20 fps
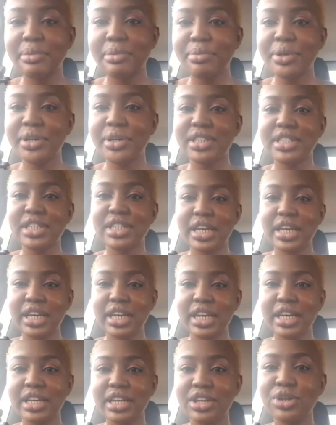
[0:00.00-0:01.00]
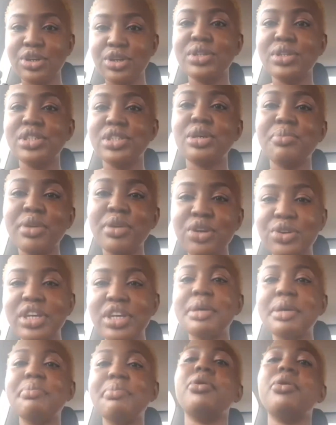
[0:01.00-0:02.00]
per se. It's something you
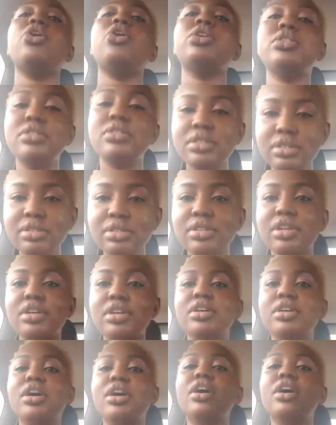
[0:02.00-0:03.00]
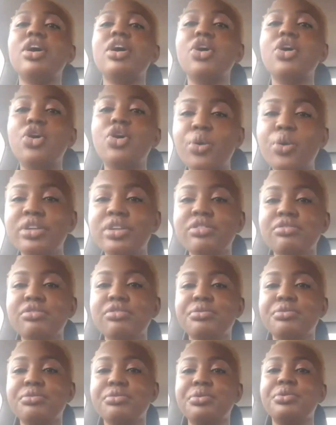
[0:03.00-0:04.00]
keep on going
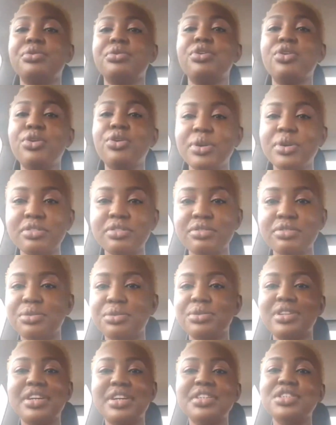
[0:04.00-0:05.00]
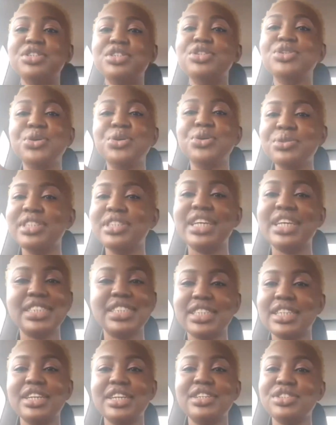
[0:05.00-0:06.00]
through. There's no
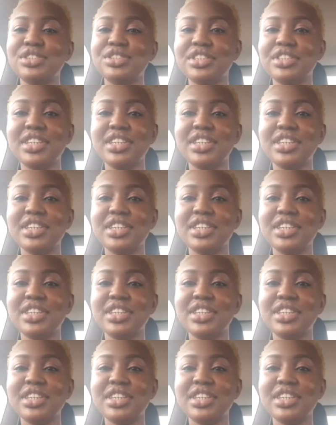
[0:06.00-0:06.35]
destination,